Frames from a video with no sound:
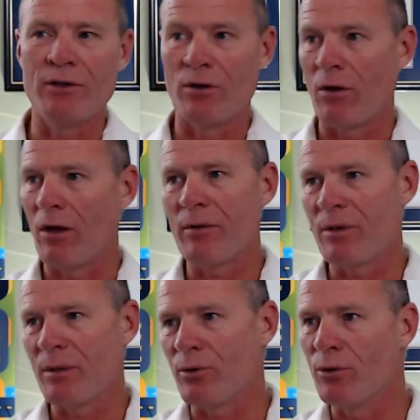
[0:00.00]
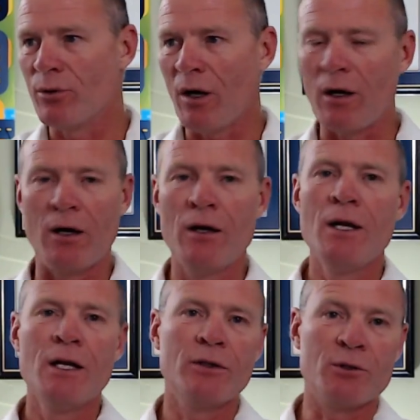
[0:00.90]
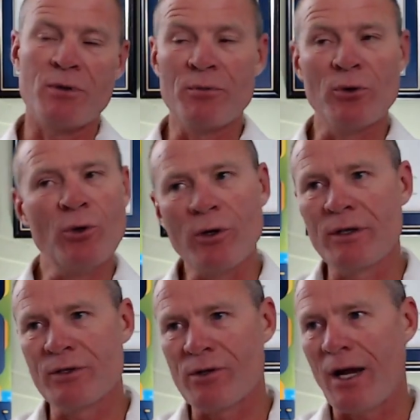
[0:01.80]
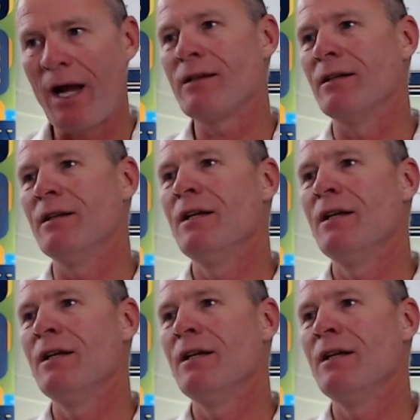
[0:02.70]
There are a lot of people who are. There's people who are distracted.